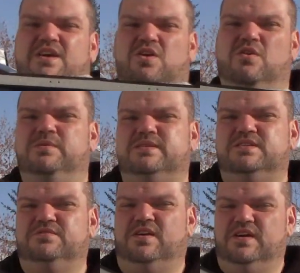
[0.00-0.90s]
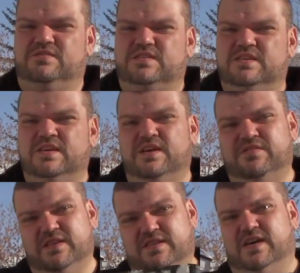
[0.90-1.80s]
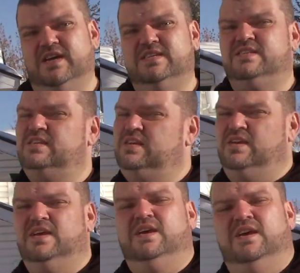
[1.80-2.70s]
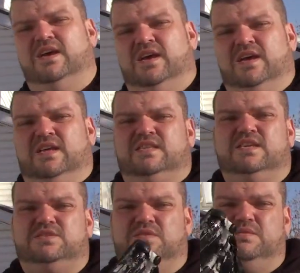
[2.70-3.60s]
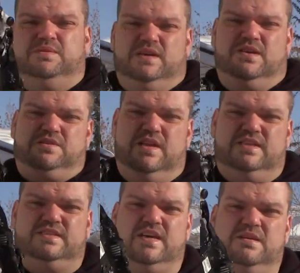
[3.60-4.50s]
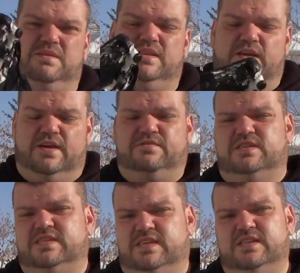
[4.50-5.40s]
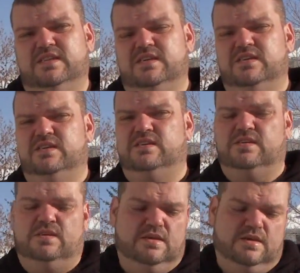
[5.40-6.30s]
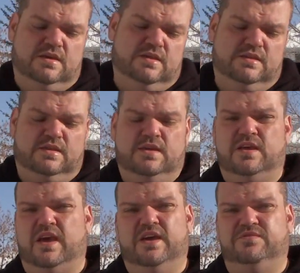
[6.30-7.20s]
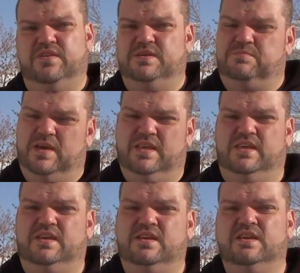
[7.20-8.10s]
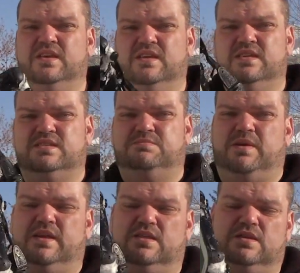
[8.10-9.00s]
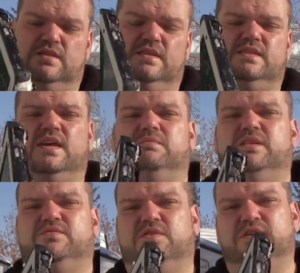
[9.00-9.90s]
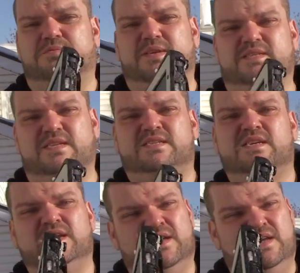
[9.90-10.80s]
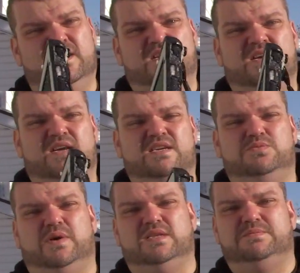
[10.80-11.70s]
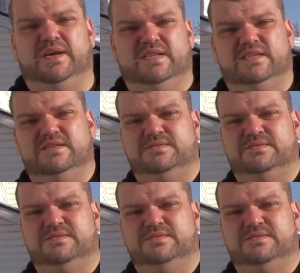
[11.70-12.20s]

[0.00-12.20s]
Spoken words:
Hope it survives. If it does, this would be a greatest tablet I've ever seen, and every penny spent on this tablet for your business is well spent.